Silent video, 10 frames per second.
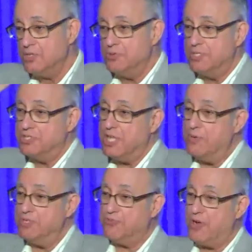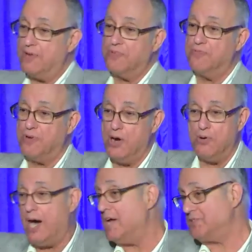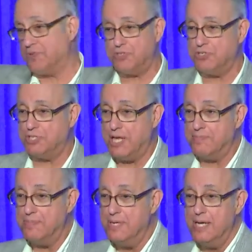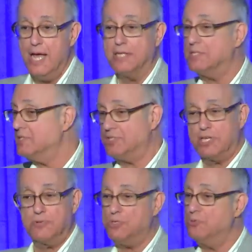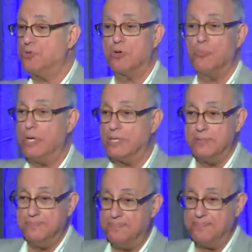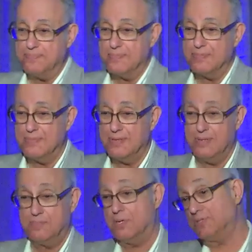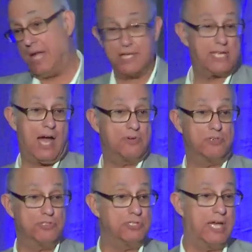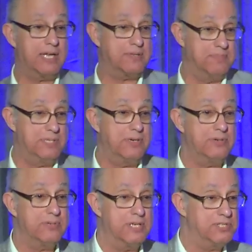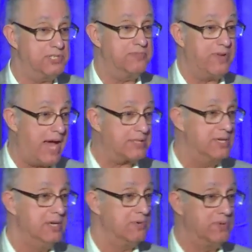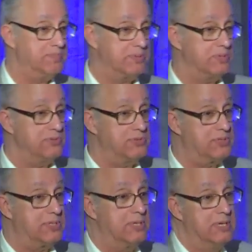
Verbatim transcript: to distinguish friend from foe, us versus them, and to distinguish who's going to win. Because that's how your genetic material gets, in fact, reproduced